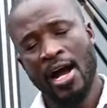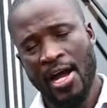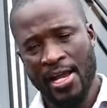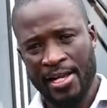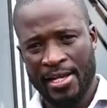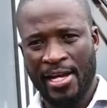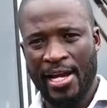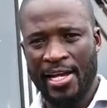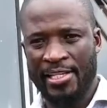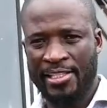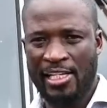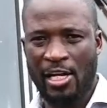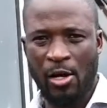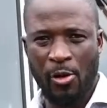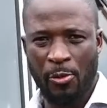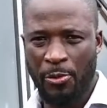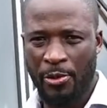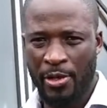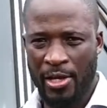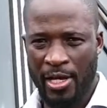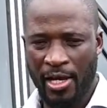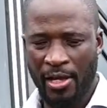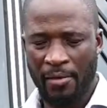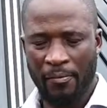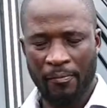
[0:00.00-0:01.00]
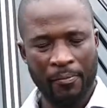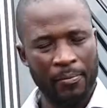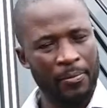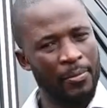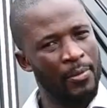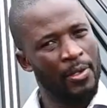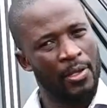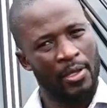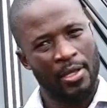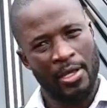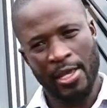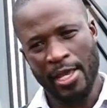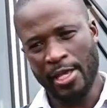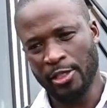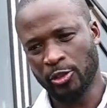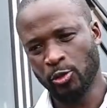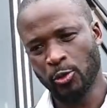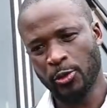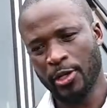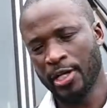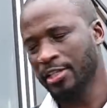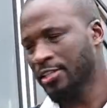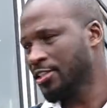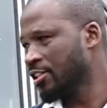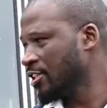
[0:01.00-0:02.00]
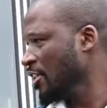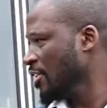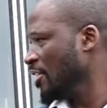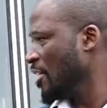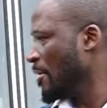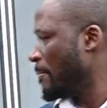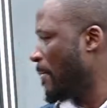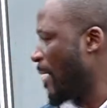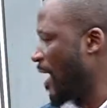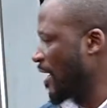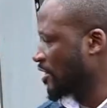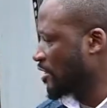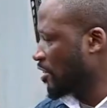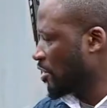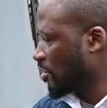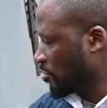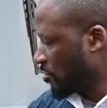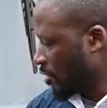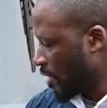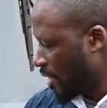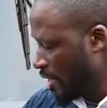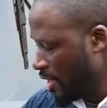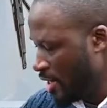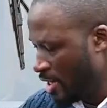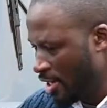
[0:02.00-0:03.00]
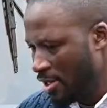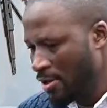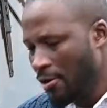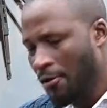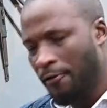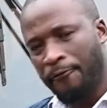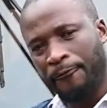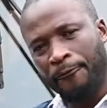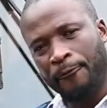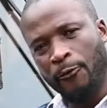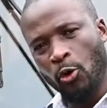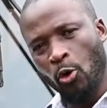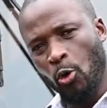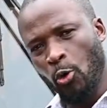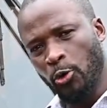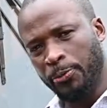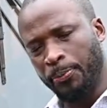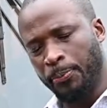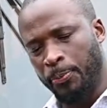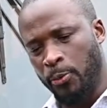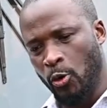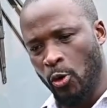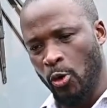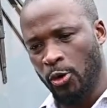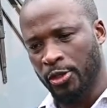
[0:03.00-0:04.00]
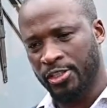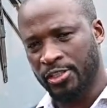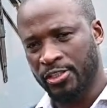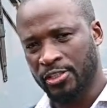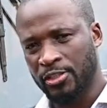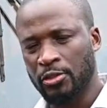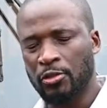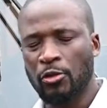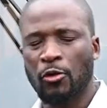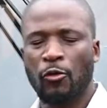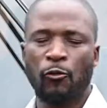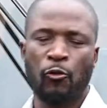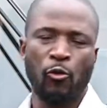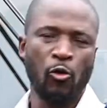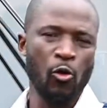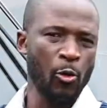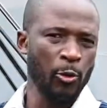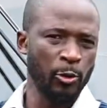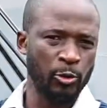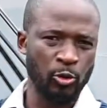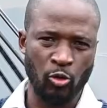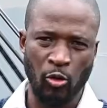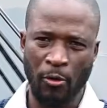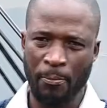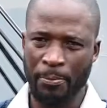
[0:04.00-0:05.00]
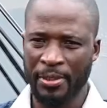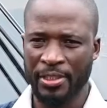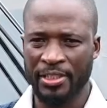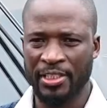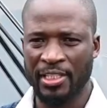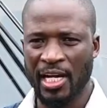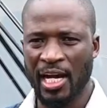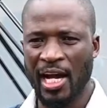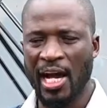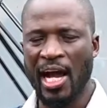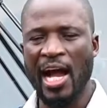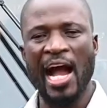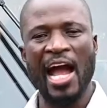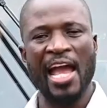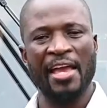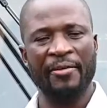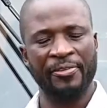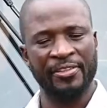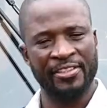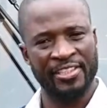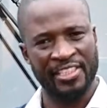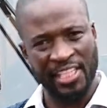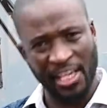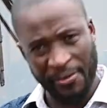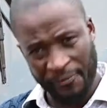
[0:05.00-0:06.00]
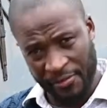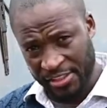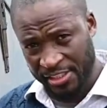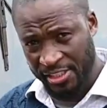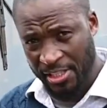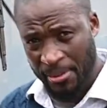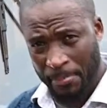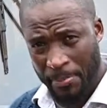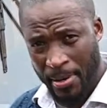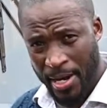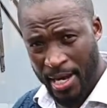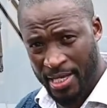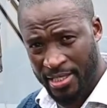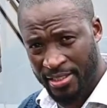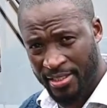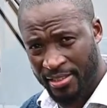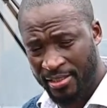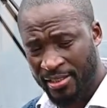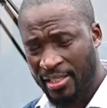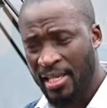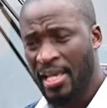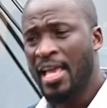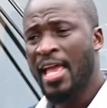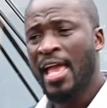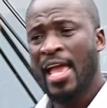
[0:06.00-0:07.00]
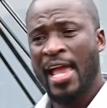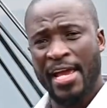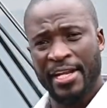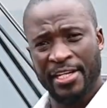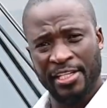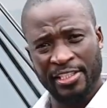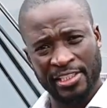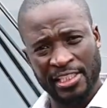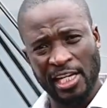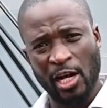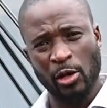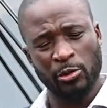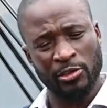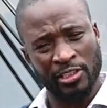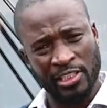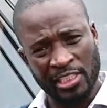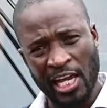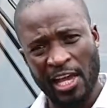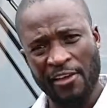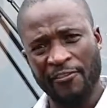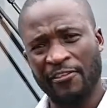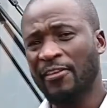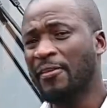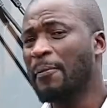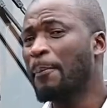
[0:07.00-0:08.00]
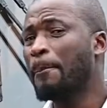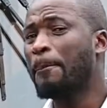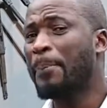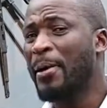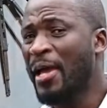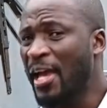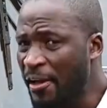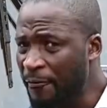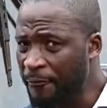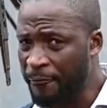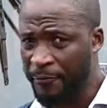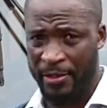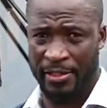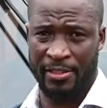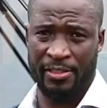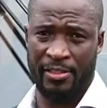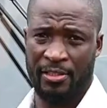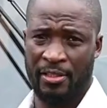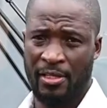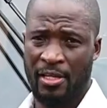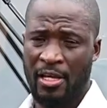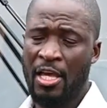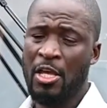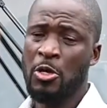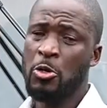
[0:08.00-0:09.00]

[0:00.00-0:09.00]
Hi guys out there, as you can see the bus is ready, full with books, full with computer, I've serviced the bus and it's now driving perfect.